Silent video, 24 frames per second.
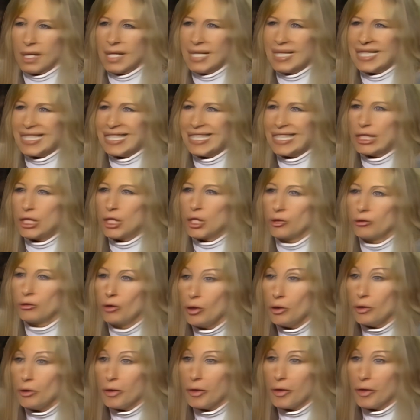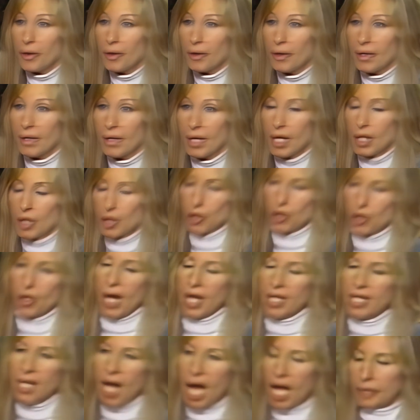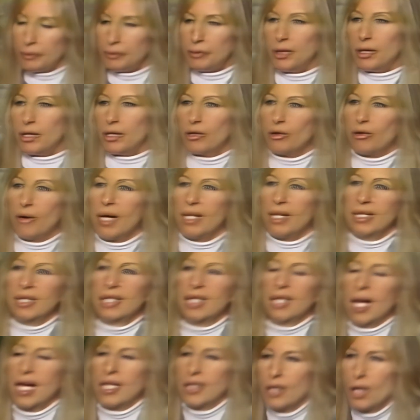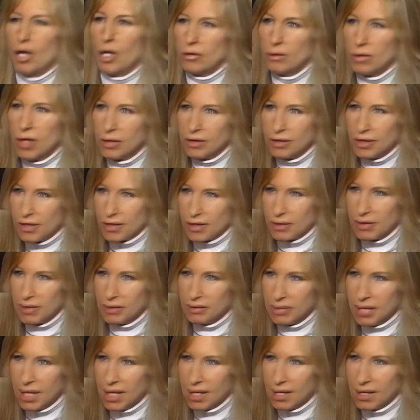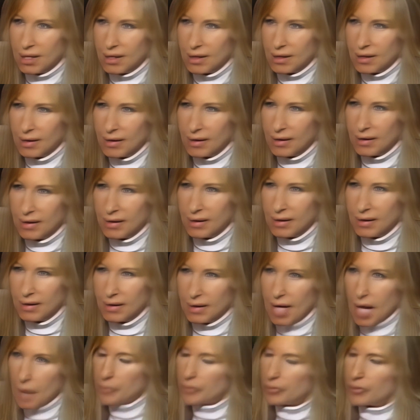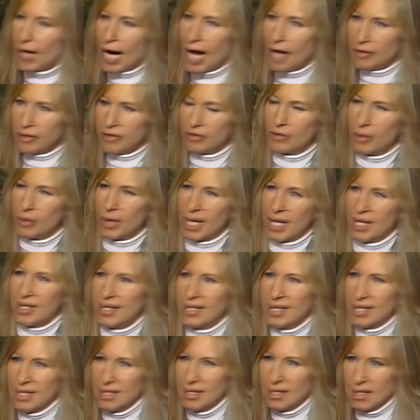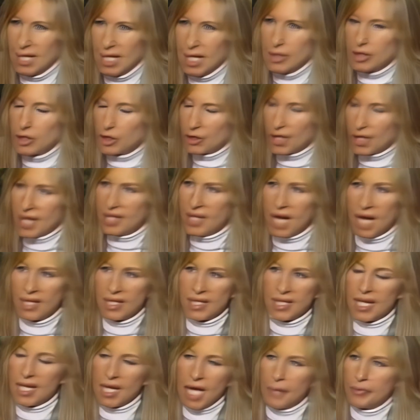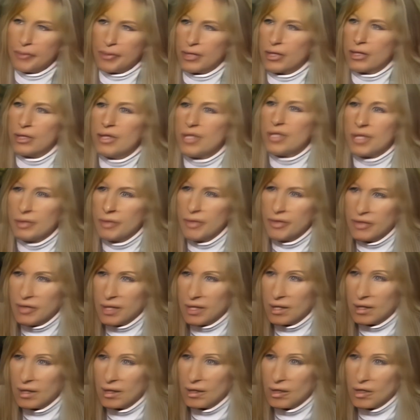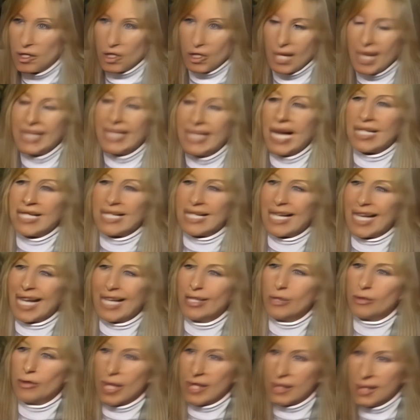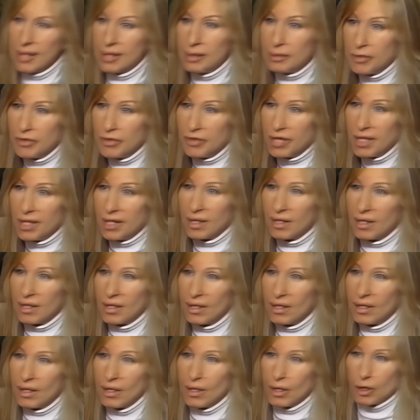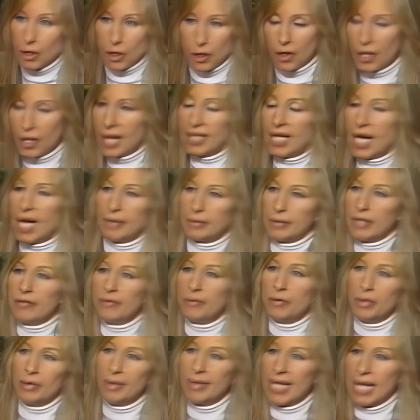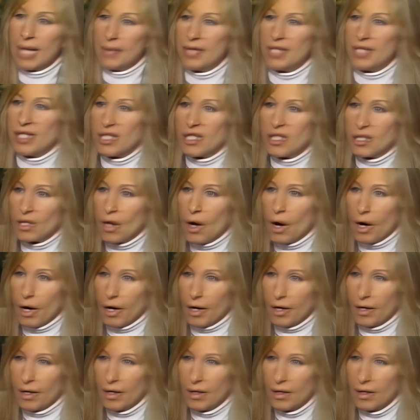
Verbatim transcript: It's the truth. Should I not put a credit that I co-wrote the screenplay? I'm proud of what I did. And uh, should I not say I produced the movie? Should I not say I directed the movie? Should I not even put my name as the star?